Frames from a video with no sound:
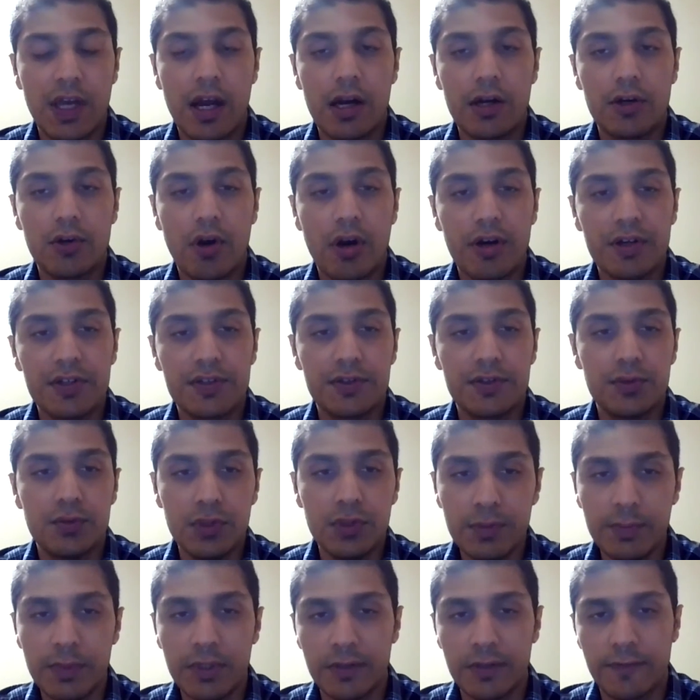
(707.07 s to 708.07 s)
are not
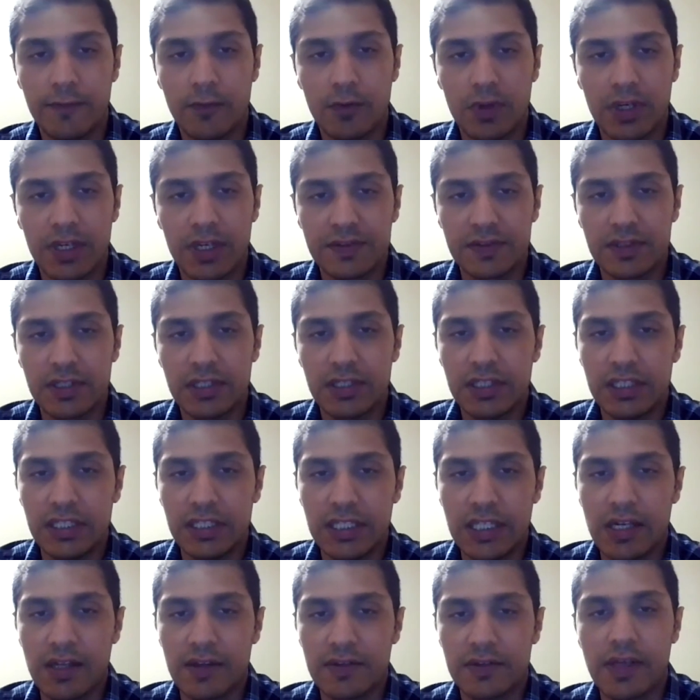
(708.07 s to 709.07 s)
suitable for clustering
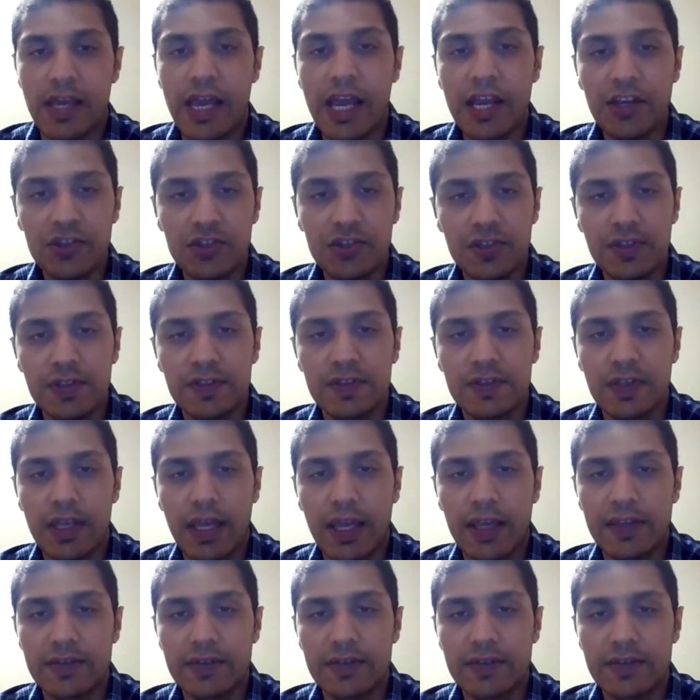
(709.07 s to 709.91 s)
TLS hashes,